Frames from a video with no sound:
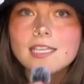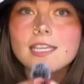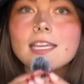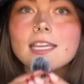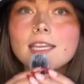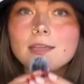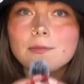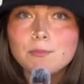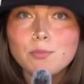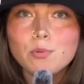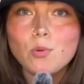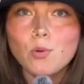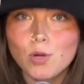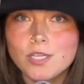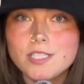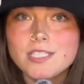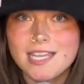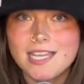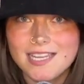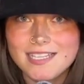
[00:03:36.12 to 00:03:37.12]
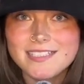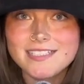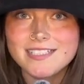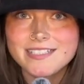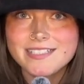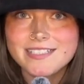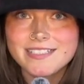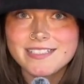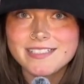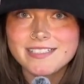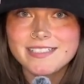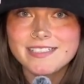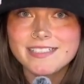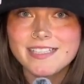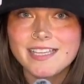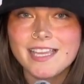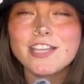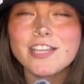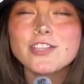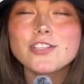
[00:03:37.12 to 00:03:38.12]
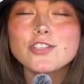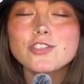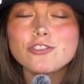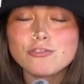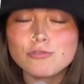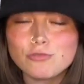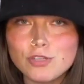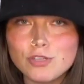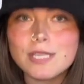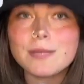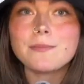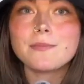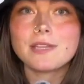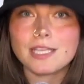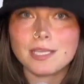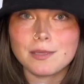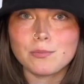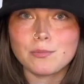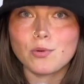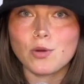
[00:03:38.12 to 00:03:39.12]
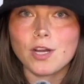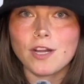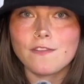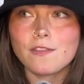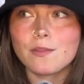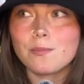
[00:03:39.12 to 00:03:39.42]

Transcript: important. Extremely important.